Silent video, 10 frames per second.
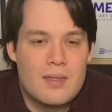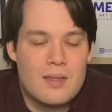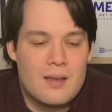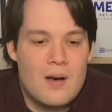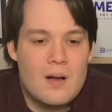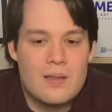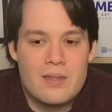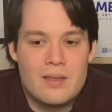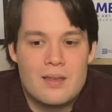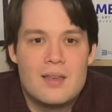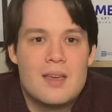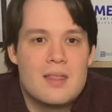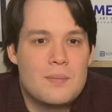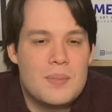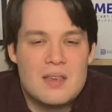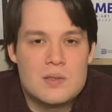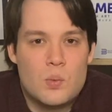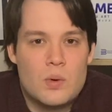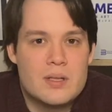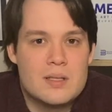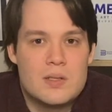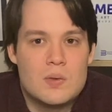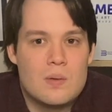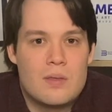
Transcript: all the PS1, 2,